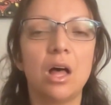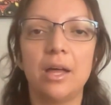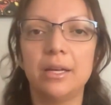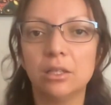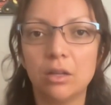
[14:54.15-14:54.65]

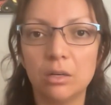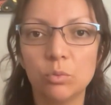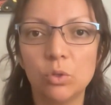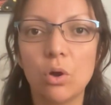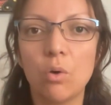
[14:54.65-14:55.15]
an alarm
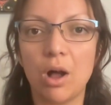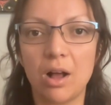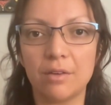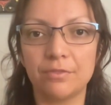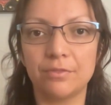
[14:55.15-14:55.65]
will go
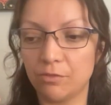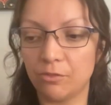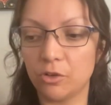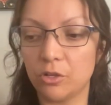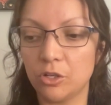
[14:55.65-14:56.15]
off
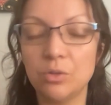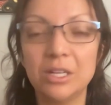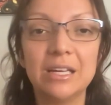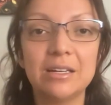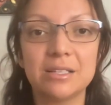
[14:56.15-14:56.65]
for you
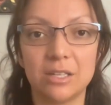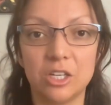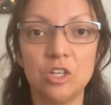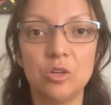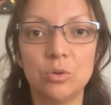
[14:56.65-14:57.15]
to get a
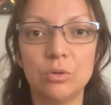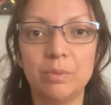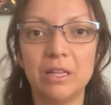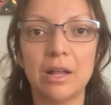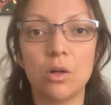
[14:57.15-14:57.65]
cue to
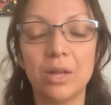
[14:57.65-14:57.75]
be like,